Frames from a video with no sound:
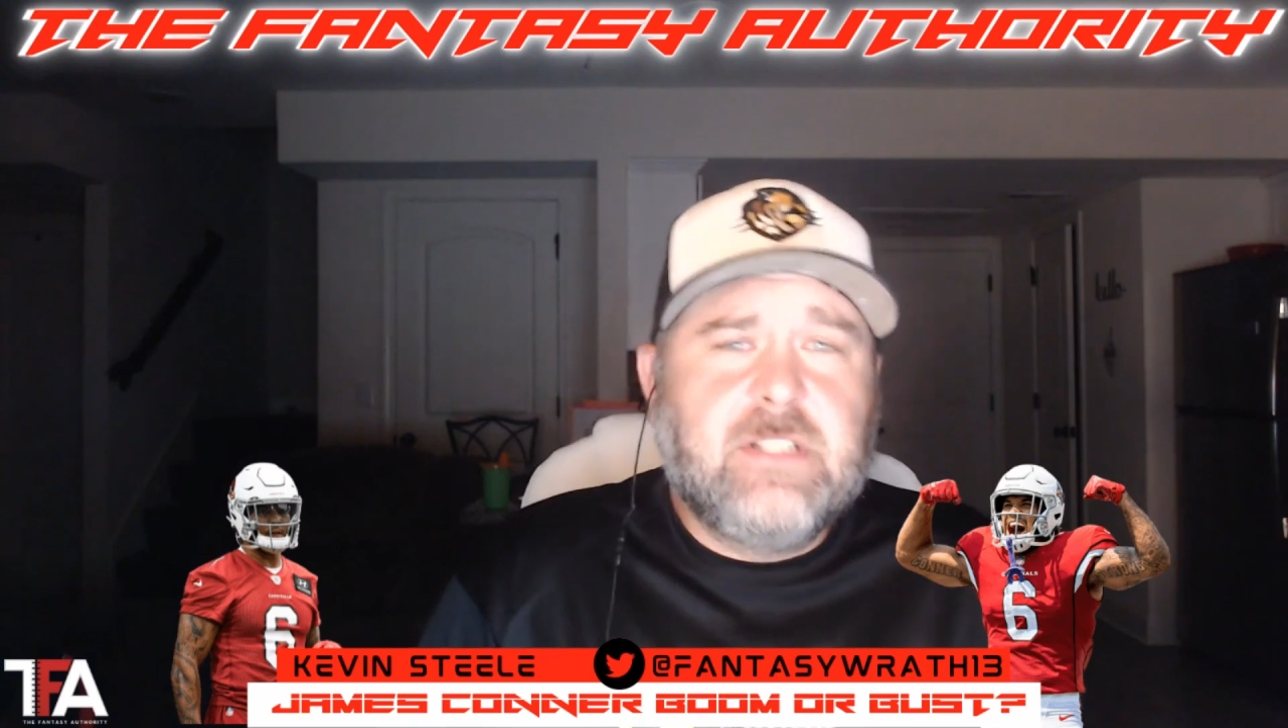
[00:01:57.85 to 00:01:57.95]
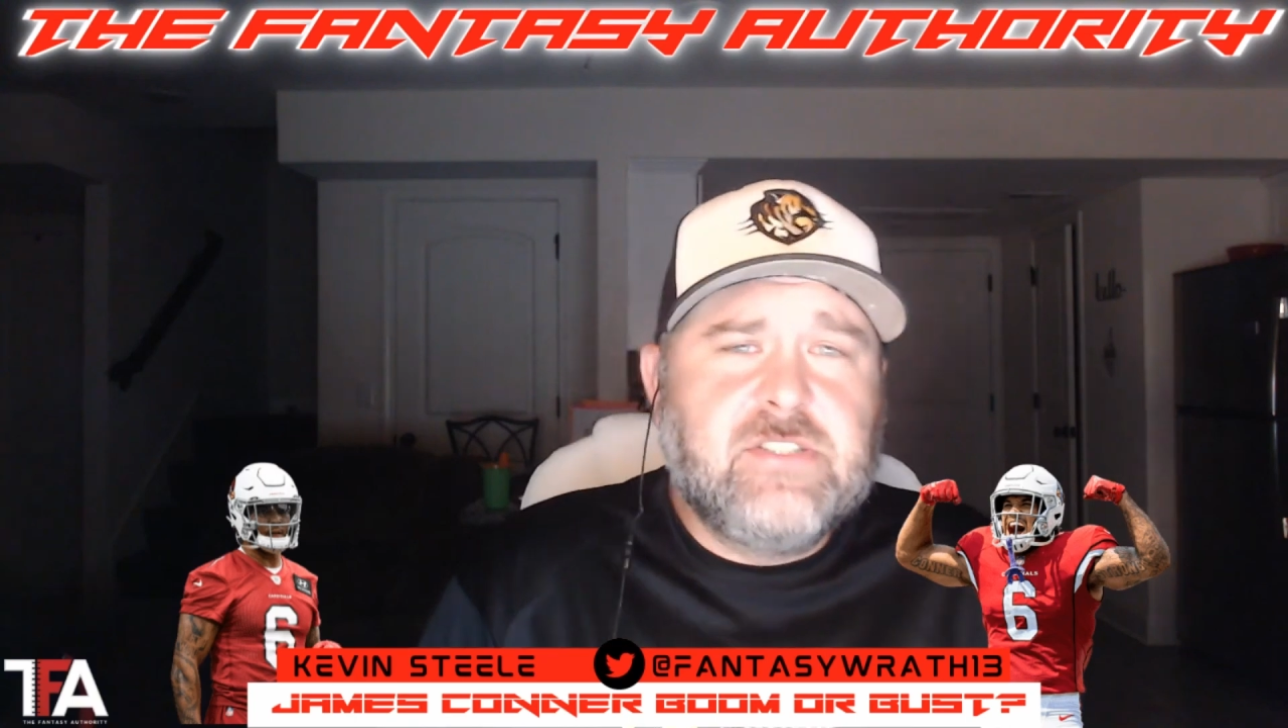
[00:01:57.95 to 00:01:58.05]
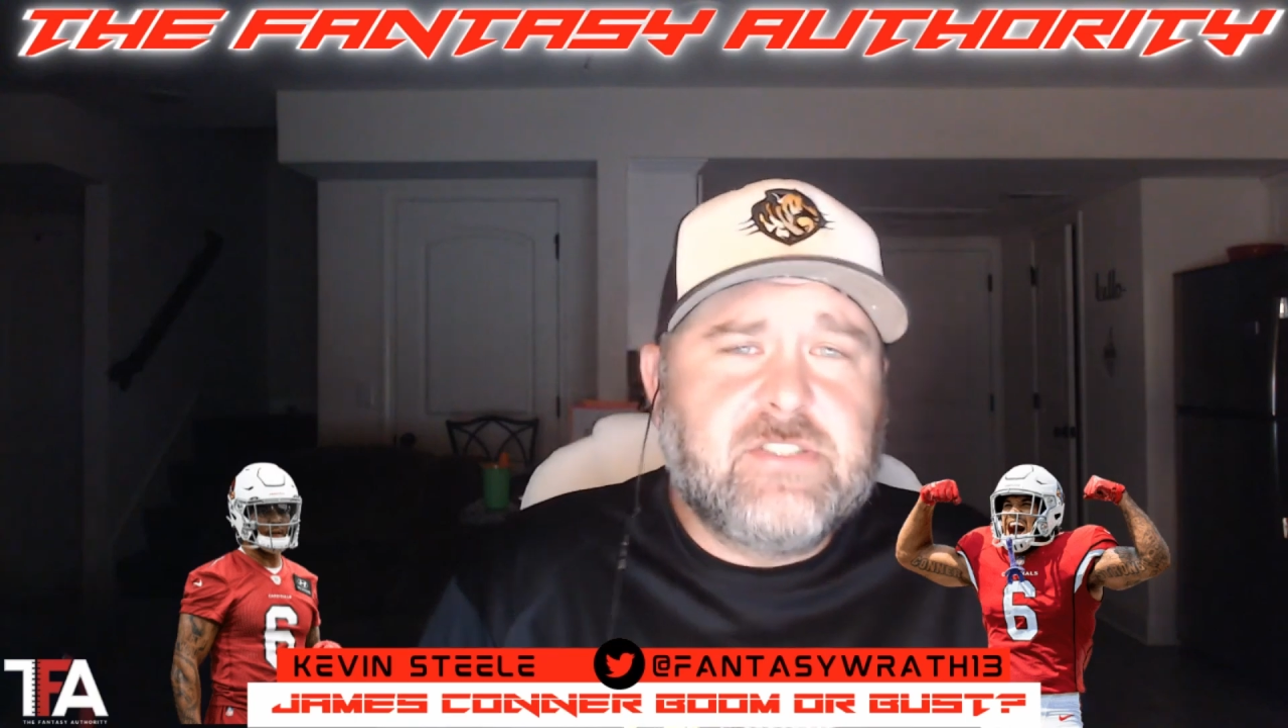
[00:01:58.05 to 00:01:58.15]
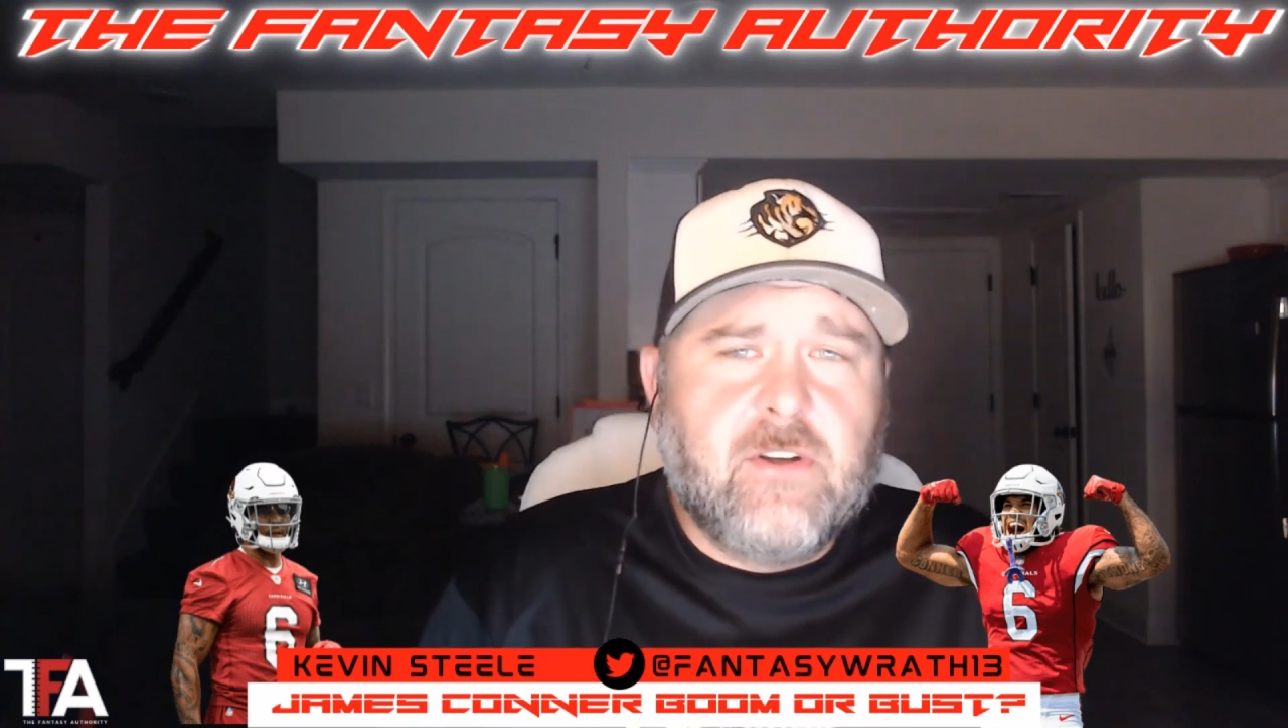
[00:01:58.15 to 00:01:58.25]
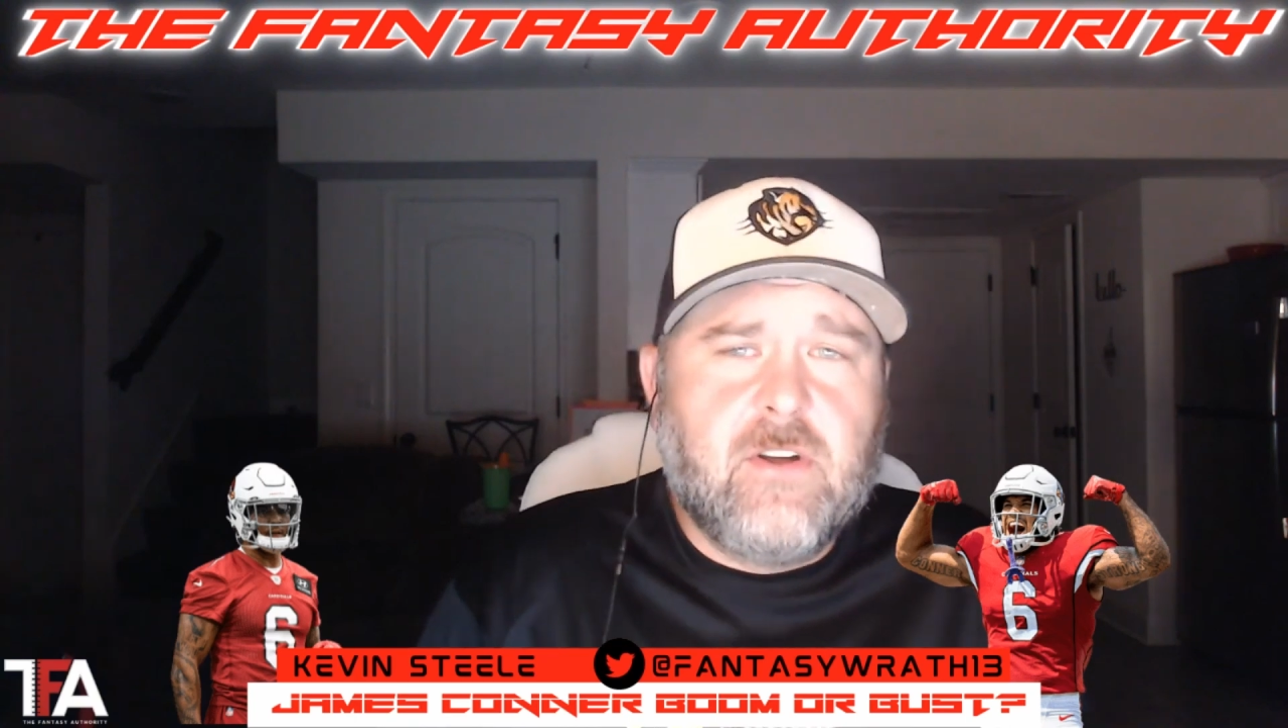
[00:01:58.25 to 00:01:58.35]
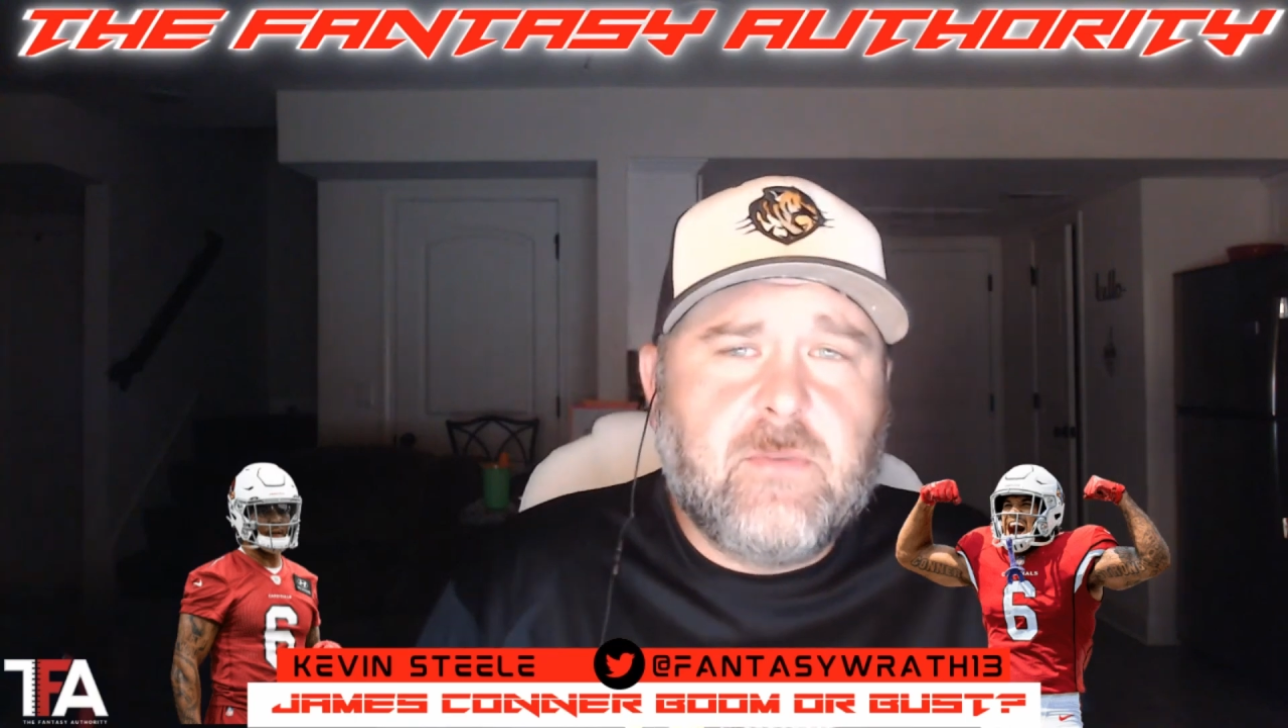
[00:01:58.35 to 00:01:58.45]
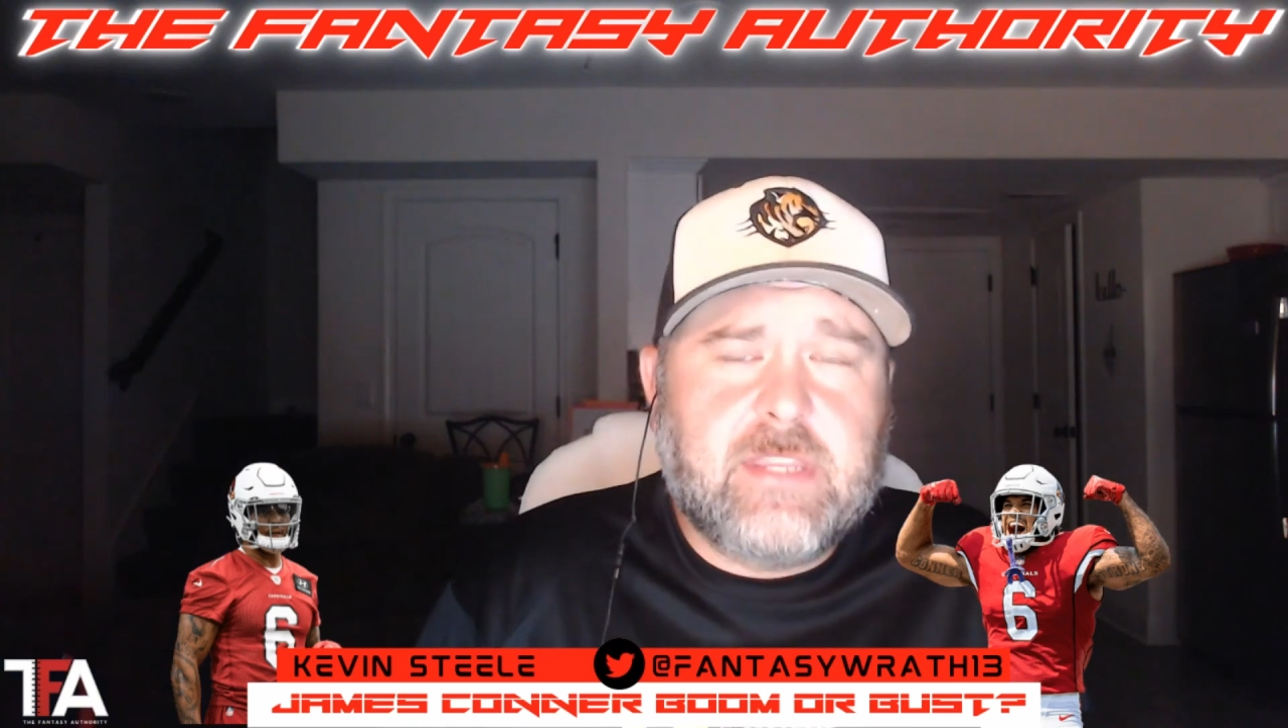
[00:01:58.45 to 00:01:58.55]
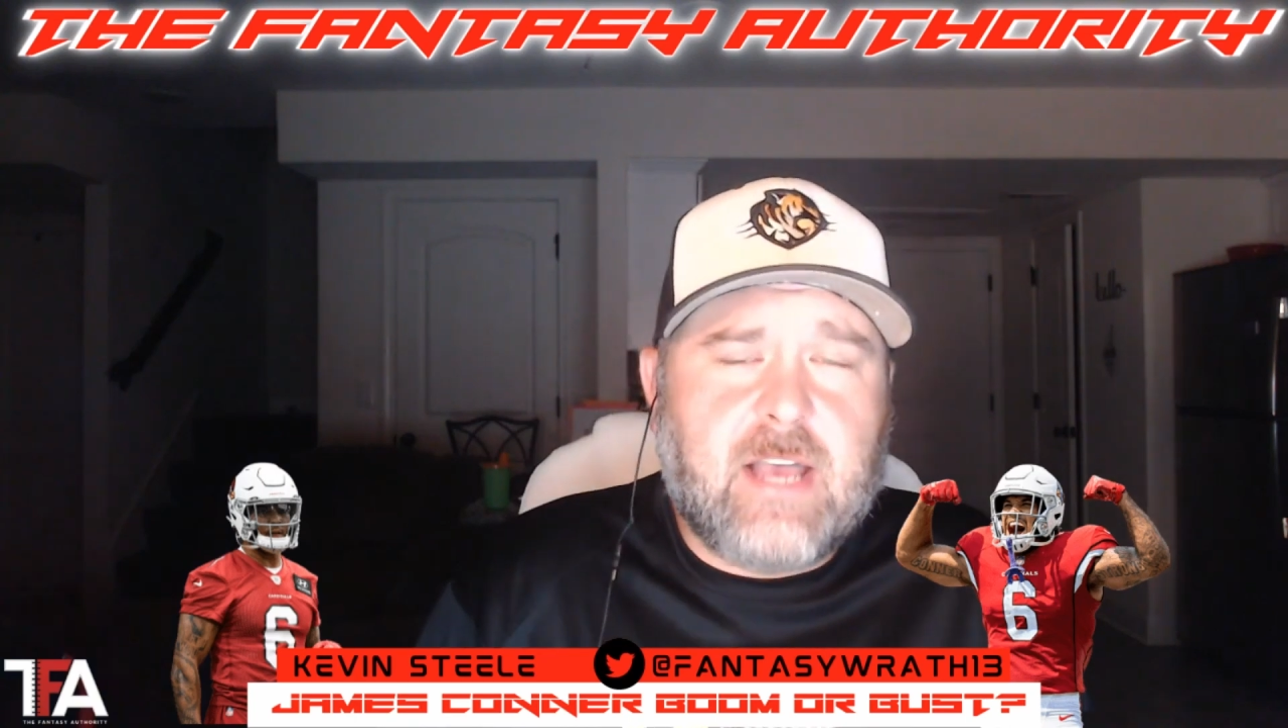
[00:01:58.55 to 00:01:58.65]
concern with